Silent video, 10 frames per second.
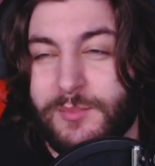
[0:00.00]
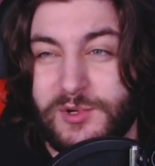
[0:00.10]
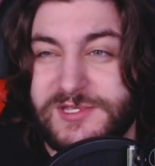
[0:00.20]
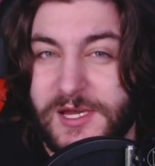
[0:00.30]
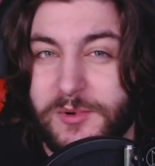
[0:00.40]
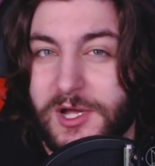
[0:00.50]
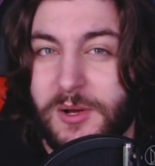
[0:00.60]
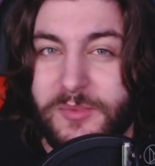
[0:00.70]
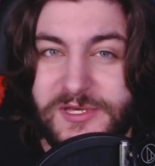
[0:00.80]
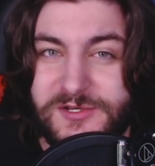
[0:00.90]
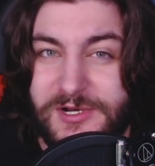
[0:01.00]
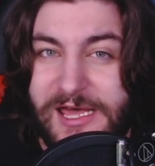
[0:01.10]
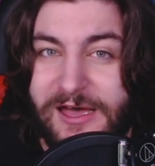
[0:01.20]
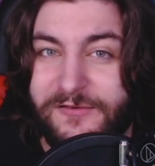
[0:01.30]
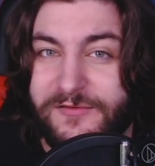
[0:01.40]
Most saber companies are going
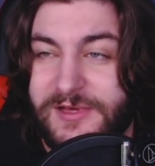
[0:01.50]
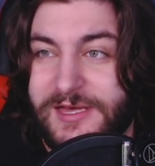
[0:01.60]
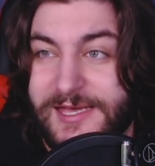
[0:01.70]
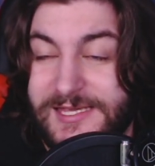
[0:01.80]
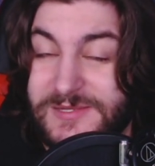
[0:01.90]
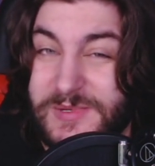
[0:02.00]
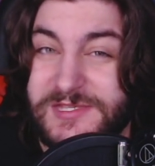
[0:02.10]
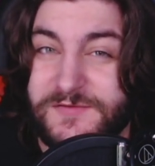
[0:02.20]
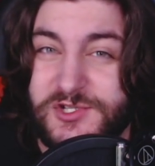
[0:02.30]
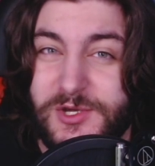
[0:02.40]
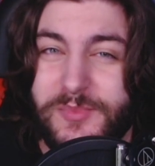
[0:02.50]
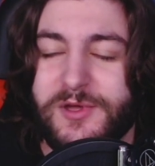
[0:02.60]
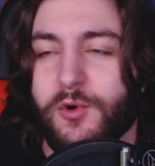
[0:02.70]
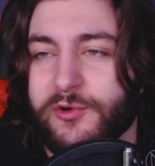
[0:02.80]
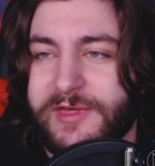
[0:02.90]
to have expensive
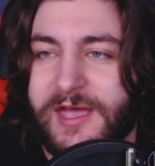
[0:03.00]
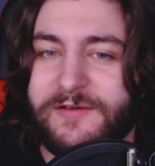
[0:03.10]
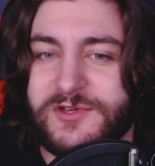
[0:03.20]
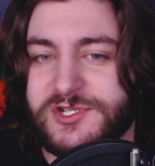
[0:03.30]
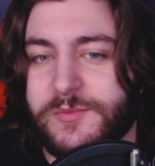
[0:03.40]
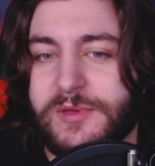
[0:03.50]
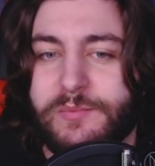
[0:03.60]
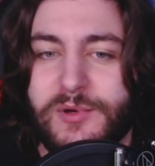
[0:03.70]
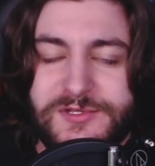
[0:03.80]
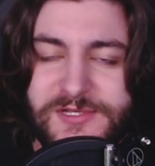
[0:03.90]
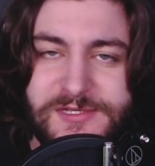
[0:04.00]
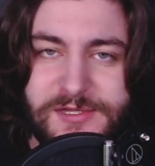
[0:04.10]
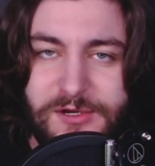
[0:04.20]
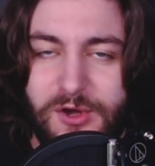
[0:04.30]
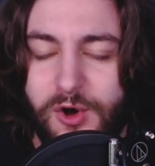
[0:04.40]
shipping, or they have the shipping built into
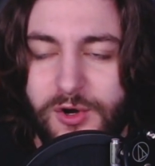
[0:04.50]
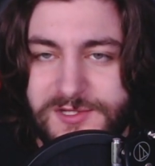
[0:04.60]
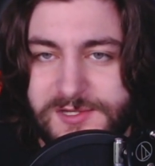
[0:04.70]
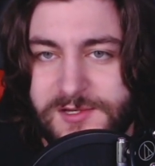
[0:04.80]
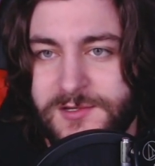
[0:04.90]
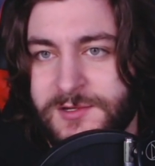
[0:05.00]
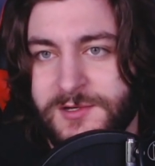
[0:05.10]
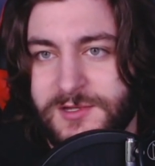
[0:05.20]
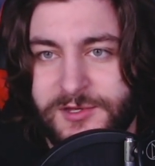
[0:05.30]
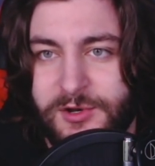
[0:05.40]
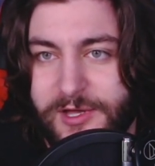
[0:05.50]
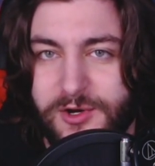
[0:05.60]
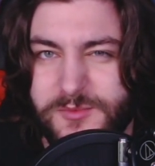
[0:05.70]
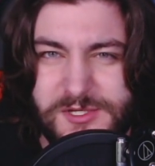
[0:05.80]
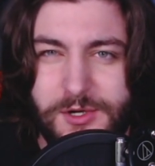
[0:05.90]
the cost, like
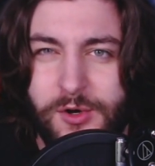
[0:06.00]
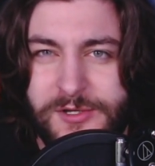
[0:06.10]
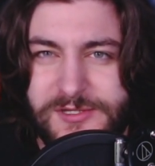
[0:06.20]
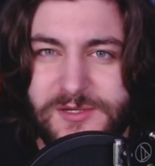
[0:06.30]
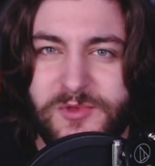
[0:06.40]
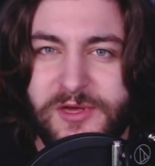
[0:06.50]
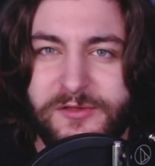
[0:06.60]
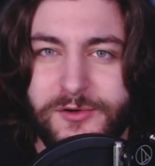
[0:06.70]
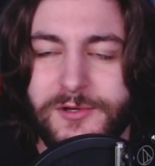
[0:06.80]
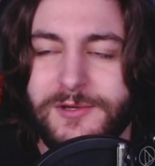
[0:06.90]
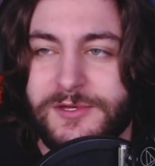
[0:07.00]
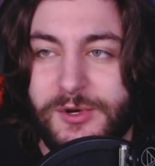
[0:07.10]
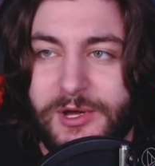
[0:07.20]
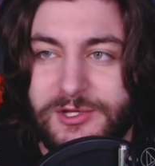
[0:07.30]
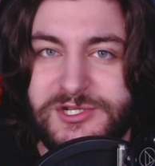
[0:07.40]
Crimson Dawn and some of the other,
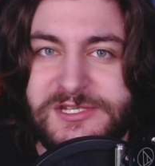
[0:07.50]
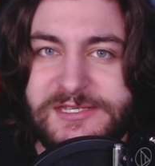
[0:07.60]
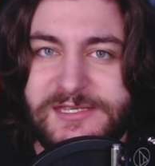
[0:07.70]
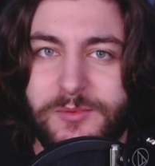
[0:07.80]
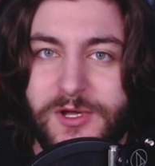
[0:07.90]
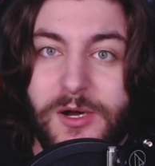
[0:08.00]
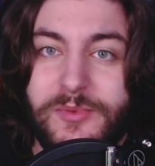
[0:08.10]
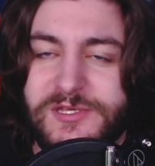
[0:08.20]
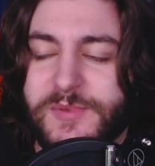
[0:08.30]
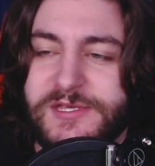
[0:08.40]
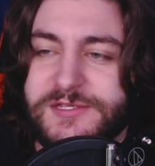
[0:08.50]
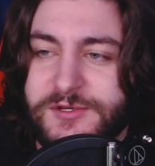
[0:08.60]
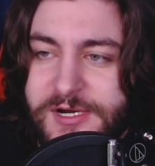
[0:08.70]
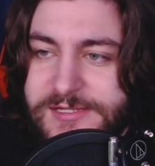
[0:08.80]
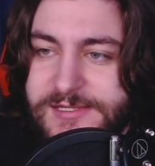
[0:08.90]
LGT saber companies based in
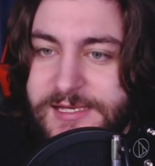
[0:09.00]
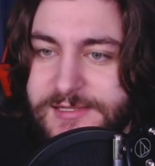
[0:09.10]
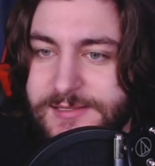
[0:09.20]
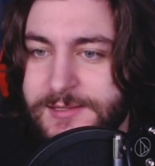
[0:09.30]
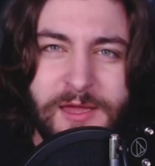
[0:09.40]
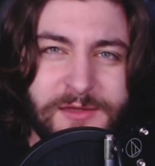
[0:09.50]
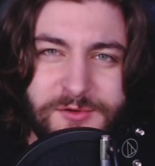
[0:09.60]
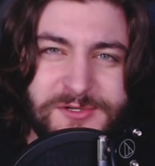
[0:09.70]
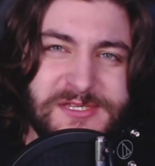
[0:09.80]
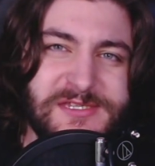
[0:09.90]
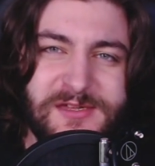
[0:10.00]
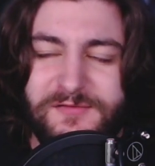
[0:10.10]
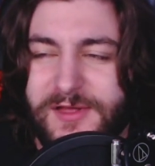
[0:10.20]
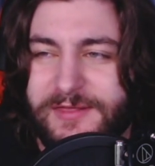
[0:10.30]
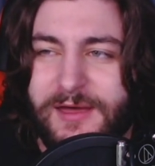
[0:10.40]
the United States. And you'll see
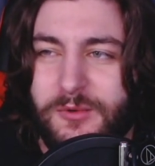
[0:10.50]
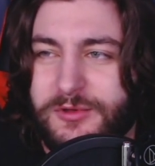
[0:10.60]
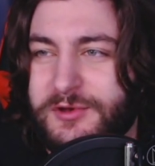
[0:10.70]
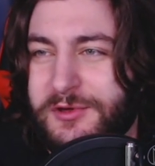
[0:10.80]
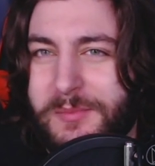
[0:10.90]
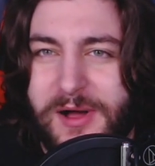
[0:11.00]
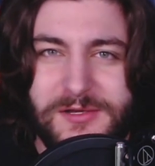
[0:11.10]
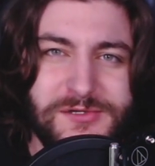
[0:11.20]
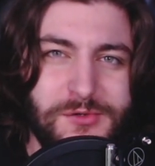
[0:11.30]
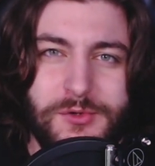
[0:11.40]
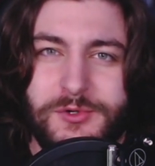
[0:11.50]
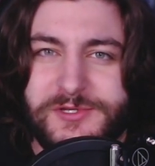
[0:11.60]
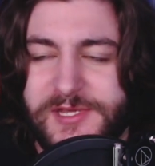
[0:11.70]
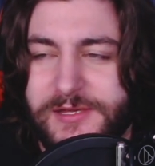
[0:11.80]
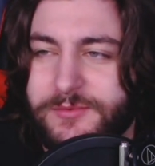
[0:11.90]
stuff like that with, the POC Store
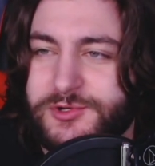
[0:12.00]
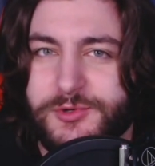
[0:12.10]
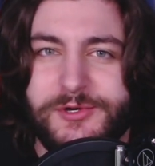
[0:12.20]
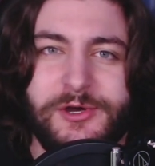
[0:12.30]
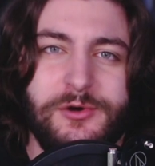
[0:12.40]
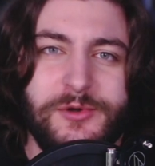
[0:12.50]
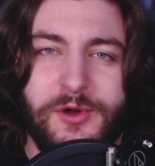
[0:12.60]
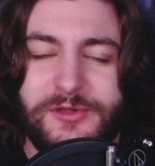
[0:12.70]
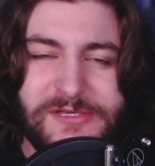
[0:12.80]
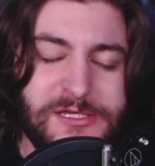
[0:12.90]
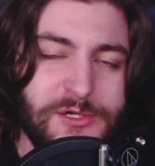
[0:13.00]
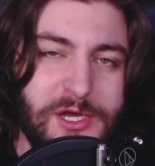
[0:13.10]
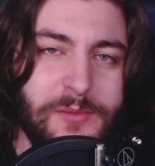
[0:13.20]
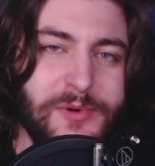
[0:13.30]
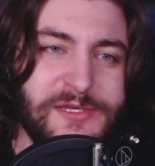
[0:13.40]
and Saber Trio and all these other
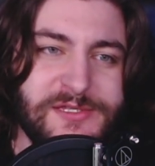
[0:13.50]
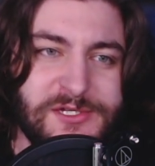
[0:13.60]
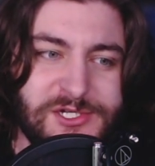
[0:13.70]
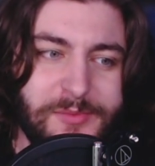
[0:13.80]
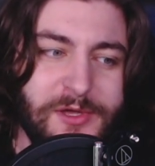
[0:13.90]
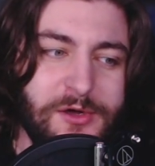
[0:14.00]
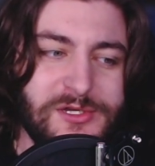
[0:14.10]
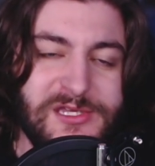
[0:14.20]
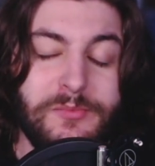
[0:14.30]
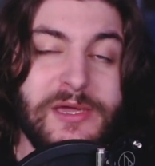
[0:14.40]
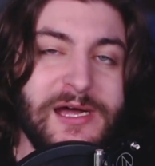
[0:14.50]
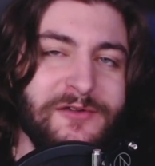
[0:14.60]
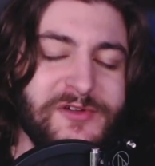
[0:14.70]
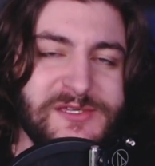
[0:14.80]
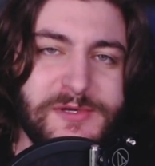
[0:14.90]
companies. The shipping costs can be
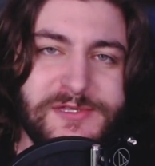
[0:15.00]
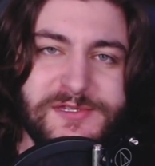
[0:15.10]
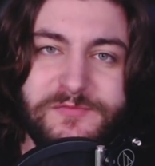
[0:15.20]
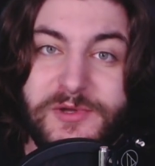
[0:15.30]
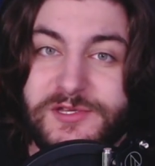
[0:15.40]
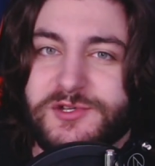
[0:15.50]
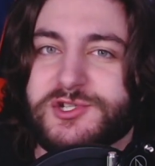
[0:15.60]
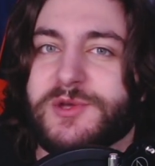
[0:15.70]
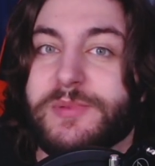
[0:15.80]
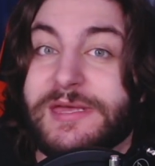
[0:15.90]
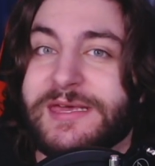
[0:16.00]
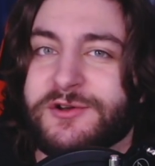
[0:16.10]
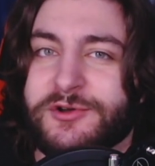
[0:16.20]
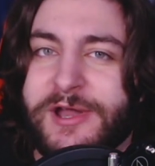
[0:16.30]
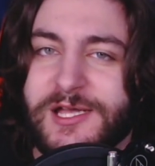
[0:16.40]
kind of expensive because they're shipping
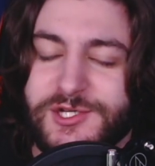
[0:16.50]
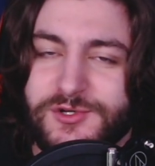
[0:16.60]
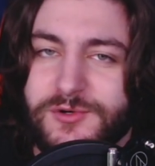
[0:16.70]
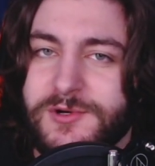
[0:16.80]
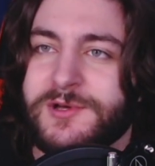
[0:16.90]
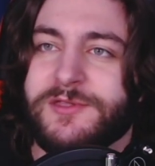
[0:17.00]
international.